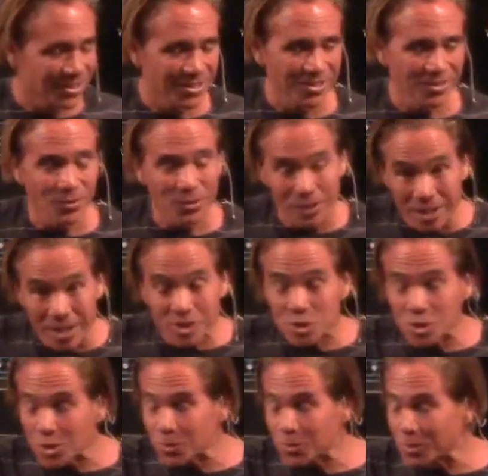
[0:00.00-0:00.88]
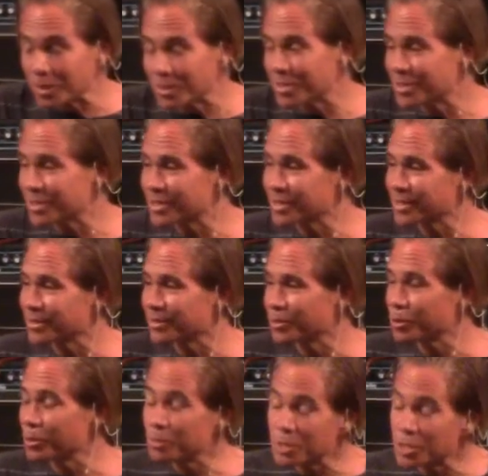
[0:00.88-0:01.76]
or next to the woods
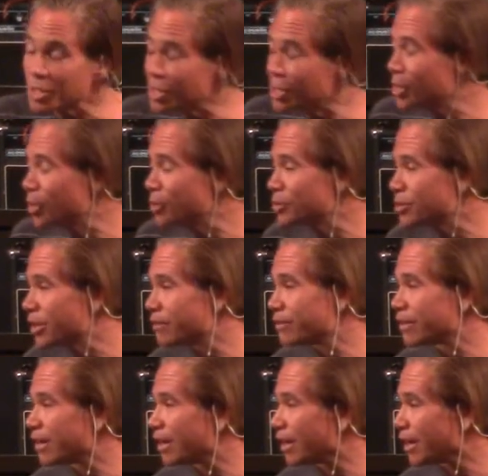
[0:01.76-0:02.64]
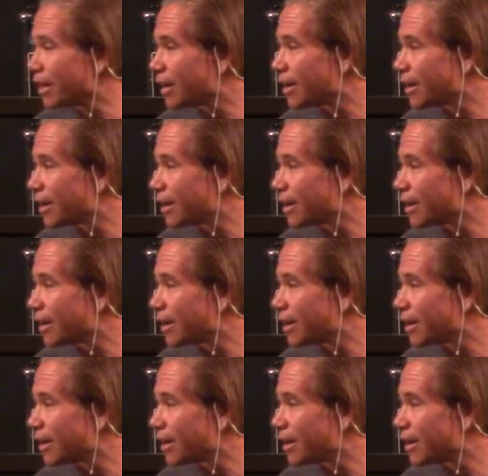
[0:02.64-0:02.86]
with mosquitoes and everything.